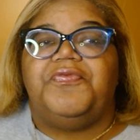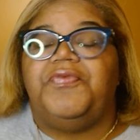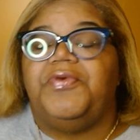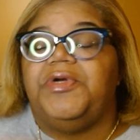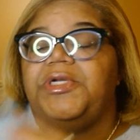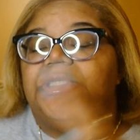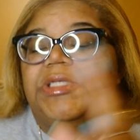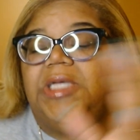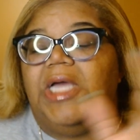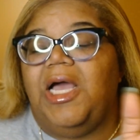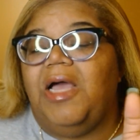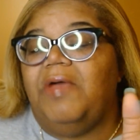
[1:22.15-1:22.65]

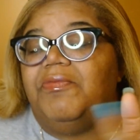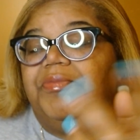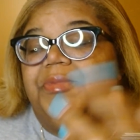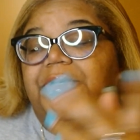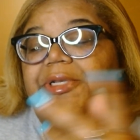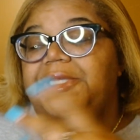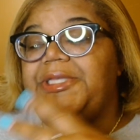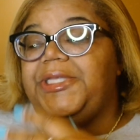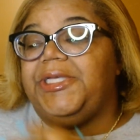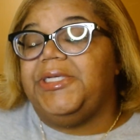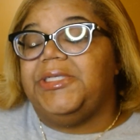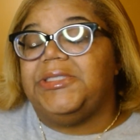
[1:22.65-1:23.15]
40 however
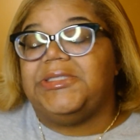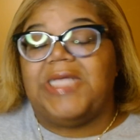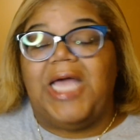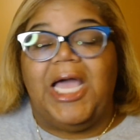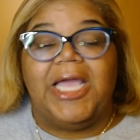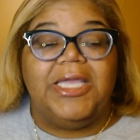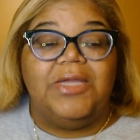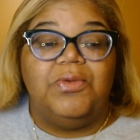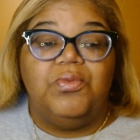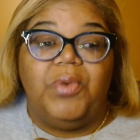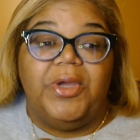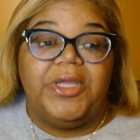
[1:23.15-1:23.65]
many years. I
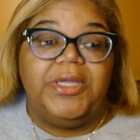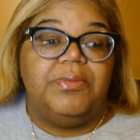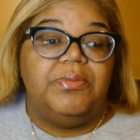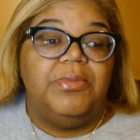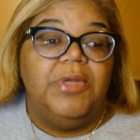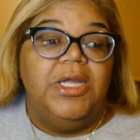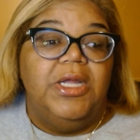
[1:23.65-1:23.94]
can wait.